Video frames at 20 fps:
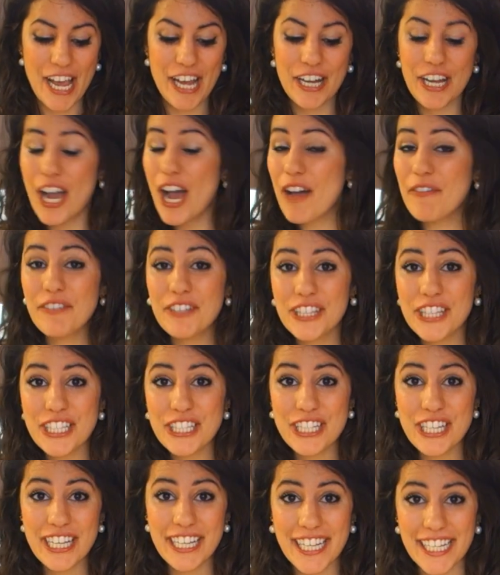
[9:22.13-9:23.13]
covered the
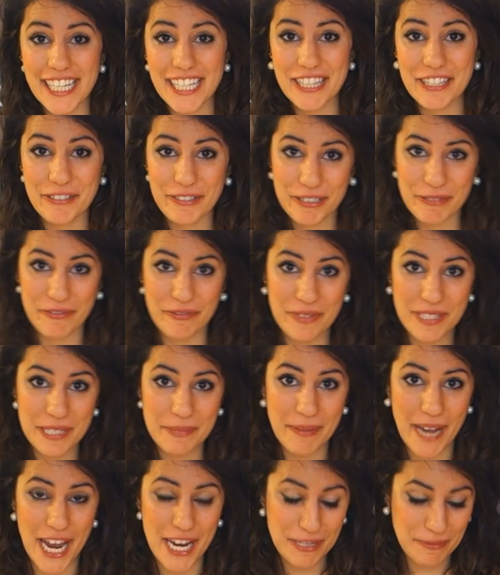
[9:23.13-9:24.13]
chicken in those
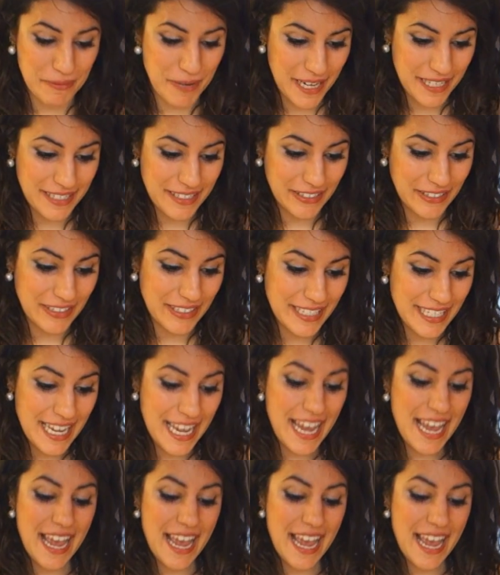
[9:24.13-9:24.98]
smashed pretzels,